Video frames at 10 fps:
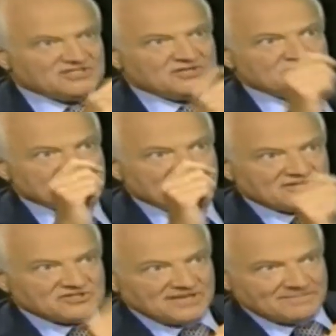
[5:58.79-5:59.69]
so as to
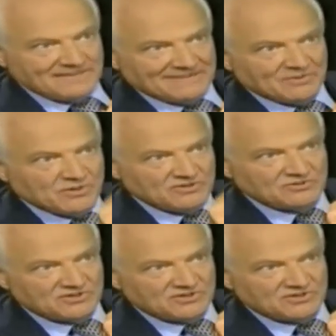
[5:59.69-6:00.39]
get cheap labor, what are you